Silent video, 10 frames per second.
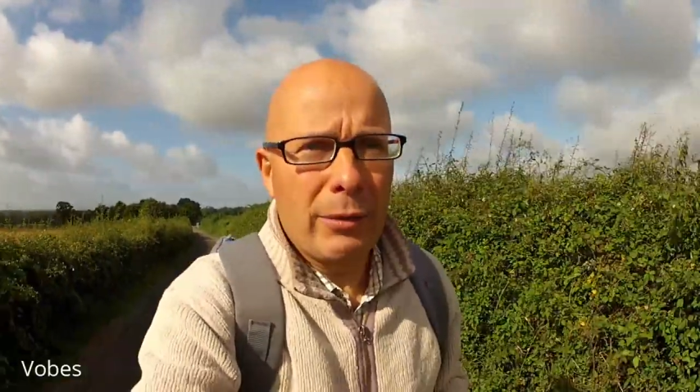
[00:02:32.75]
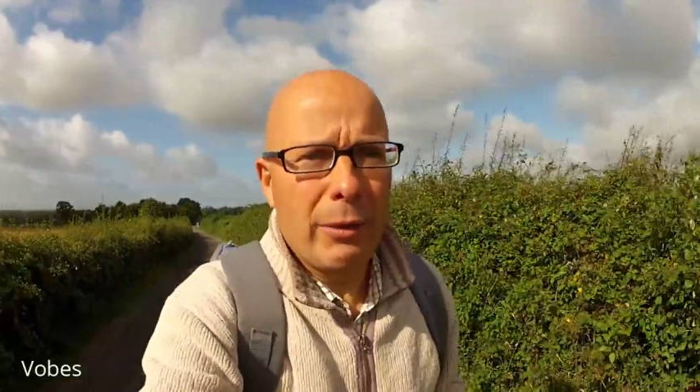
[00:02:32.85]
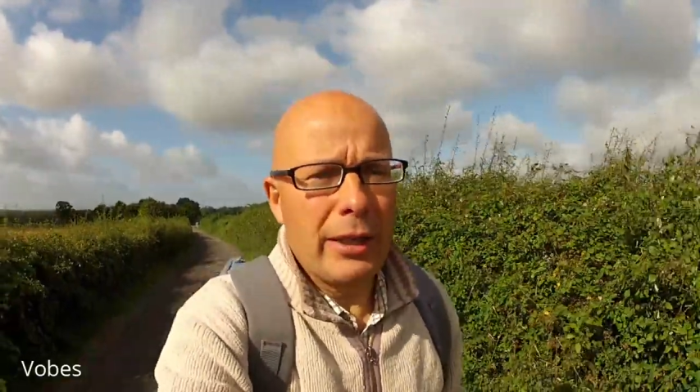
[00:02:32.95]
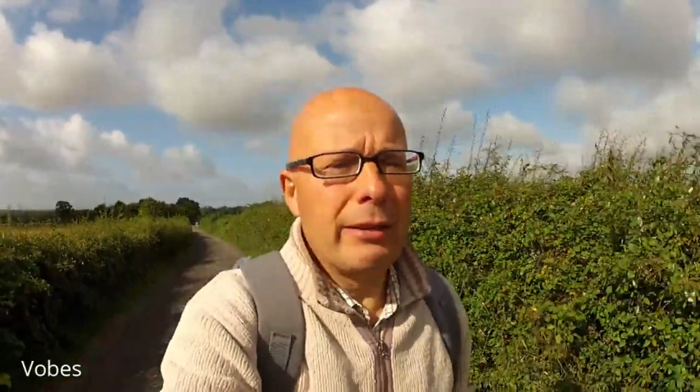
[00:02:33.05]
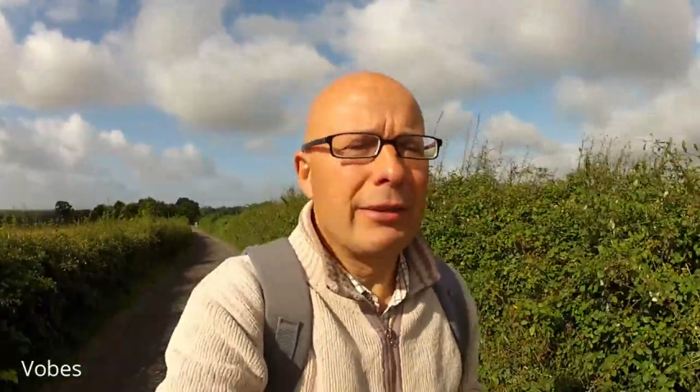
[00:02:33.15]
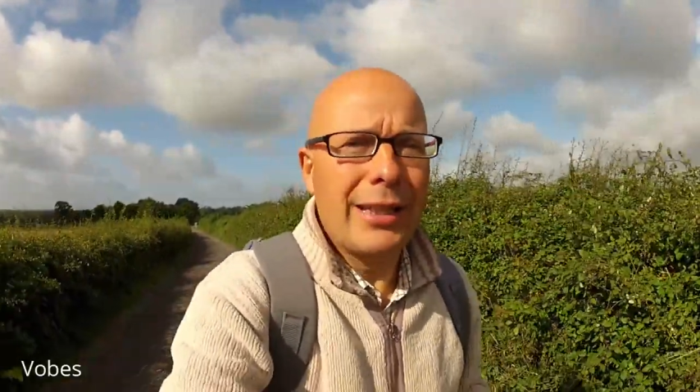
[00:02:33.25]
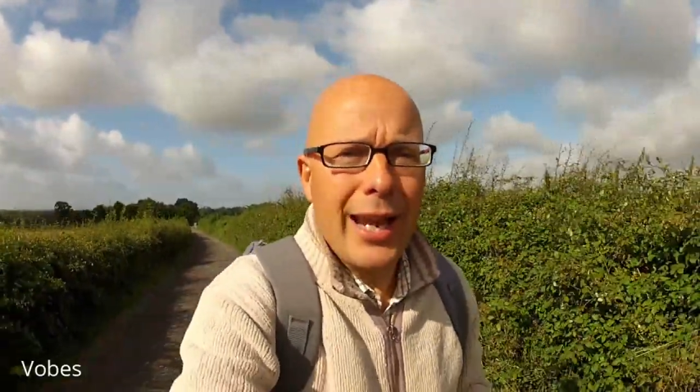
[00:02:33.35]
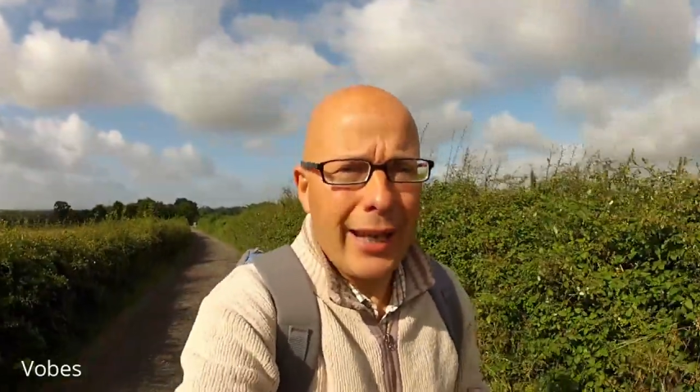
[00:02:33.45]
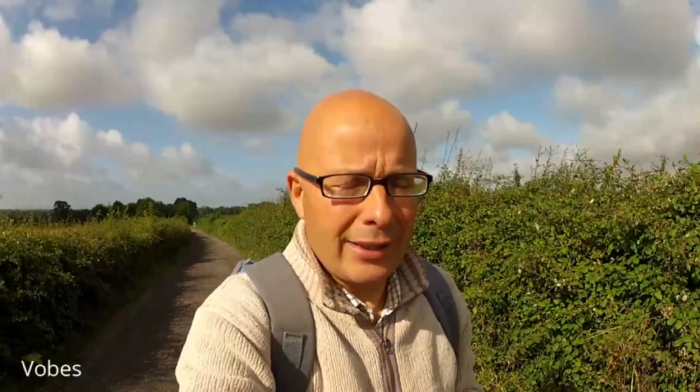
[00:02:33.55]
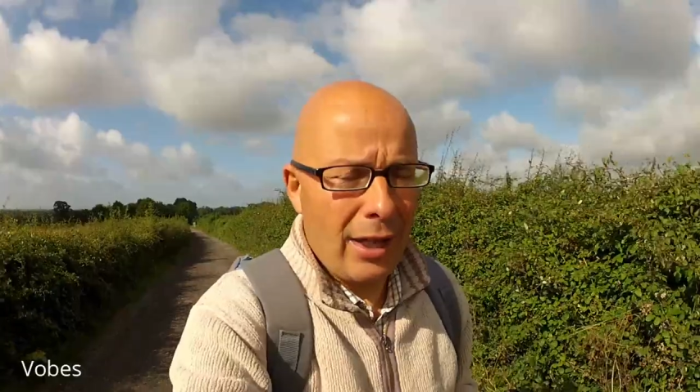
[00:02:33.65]
where he was in
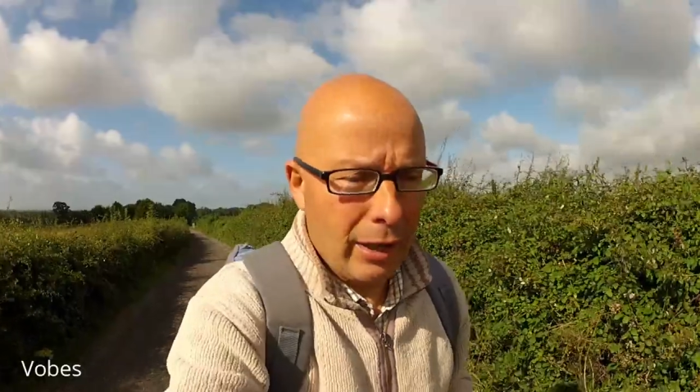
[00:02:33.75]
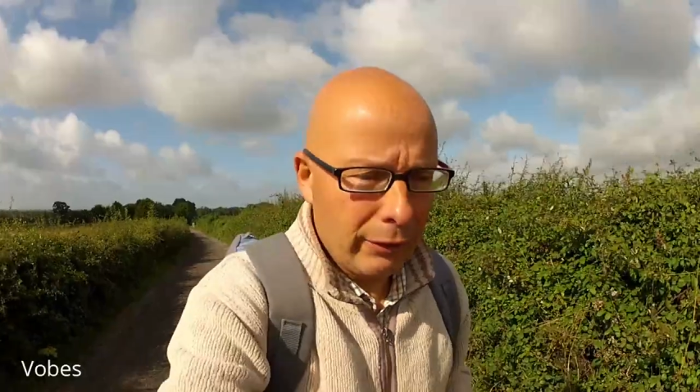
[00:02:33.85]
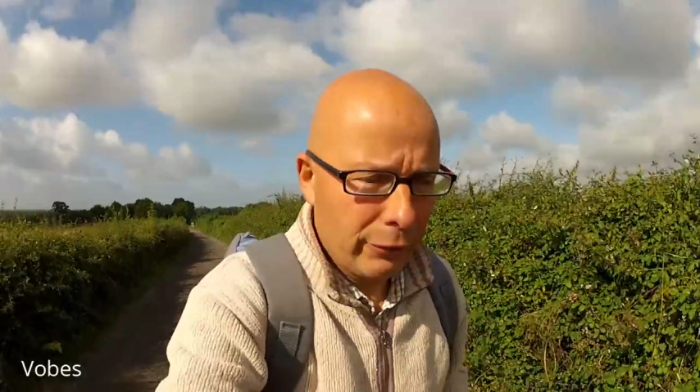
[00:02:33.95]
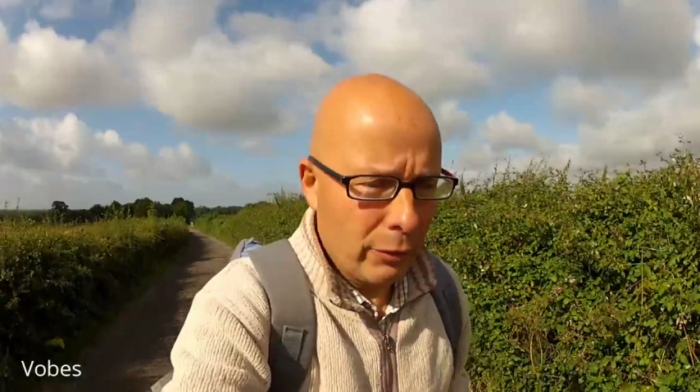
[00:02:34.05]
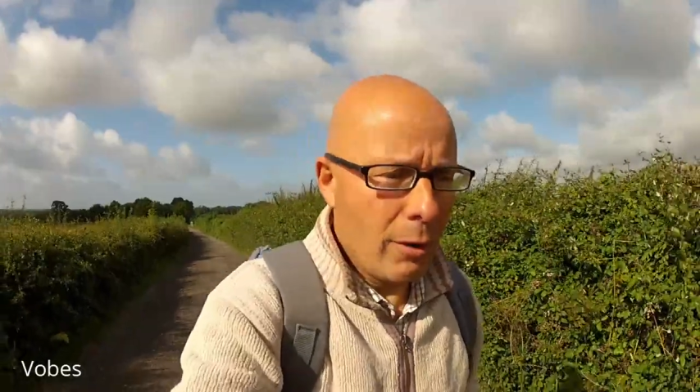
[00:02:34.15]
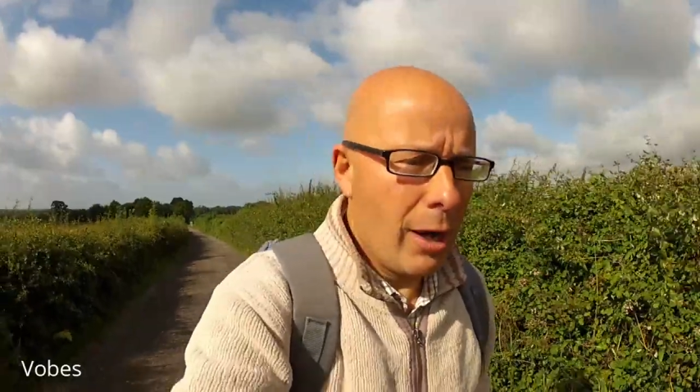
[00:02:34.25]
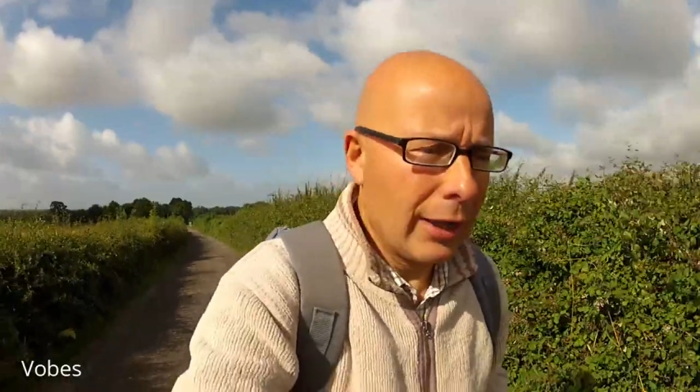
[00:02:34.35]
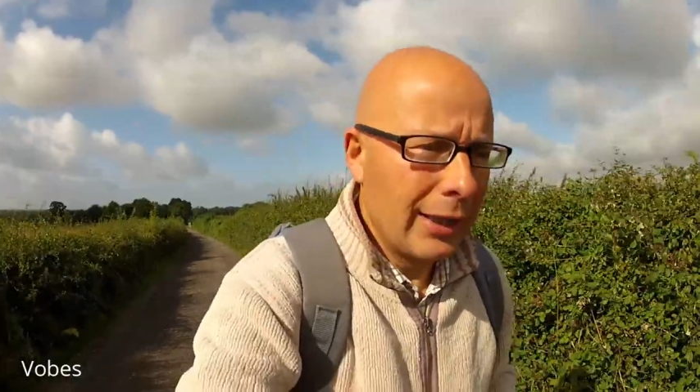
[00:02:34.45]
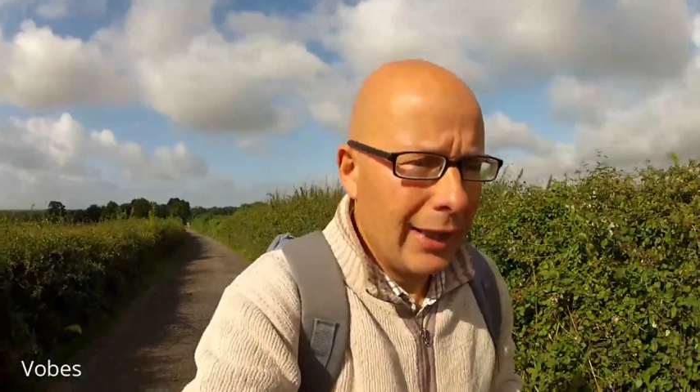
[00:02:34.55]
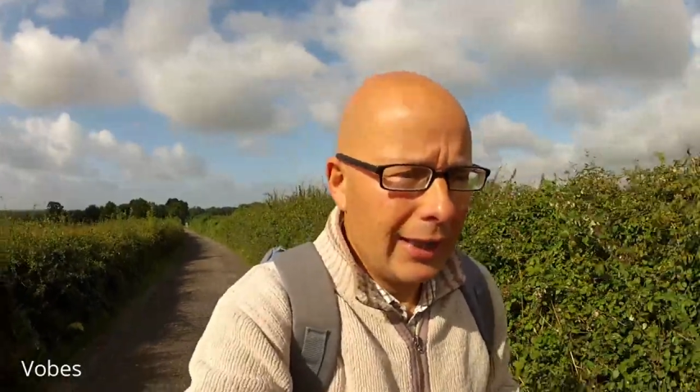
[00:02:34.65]
exile for a while